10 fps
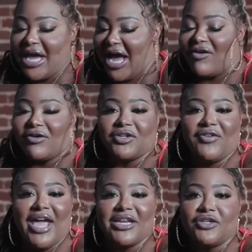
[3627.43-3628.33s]
I also
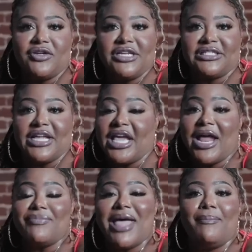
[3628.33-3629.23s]
had to do these things.
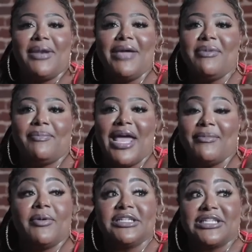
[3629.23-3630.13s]
And I'm not blaming black
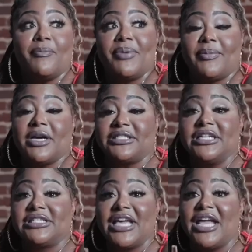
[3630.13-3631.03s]
men because, because in
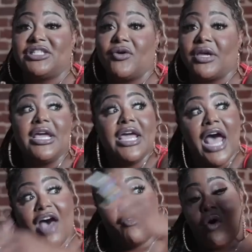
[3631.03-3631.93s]
the same token,
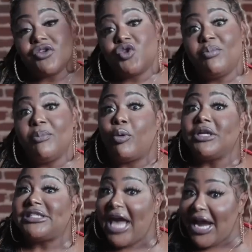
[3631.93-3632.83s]
I've also been
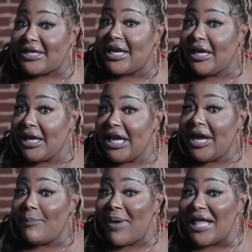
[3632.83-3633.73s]
protected
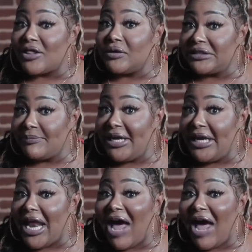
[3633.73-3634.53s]
by those men.